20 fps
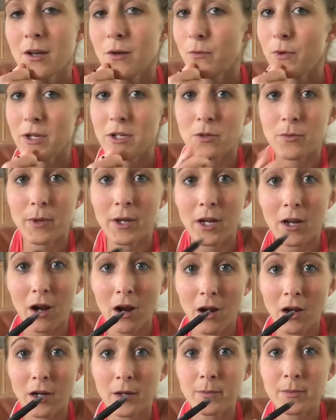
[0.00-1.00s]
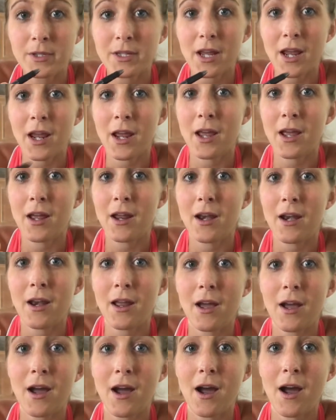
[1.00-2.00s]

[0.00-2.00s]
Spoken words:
way too many carbs, and